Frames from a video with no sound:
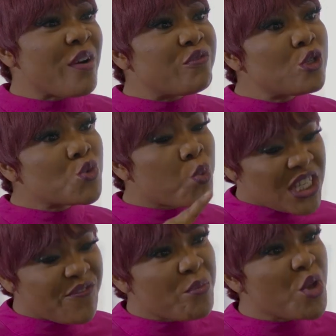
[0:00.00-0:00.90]
you have used
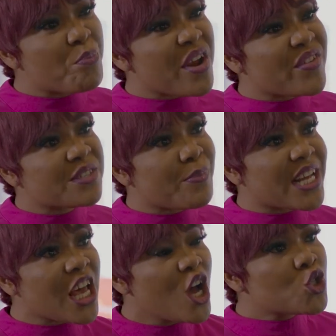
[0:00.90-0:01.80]
water from your private
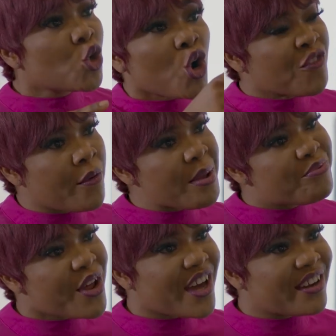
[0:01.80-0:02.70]
bath to cook for my
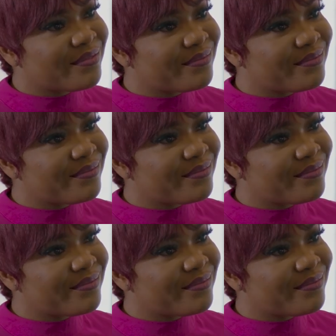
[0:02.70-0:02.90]
brother.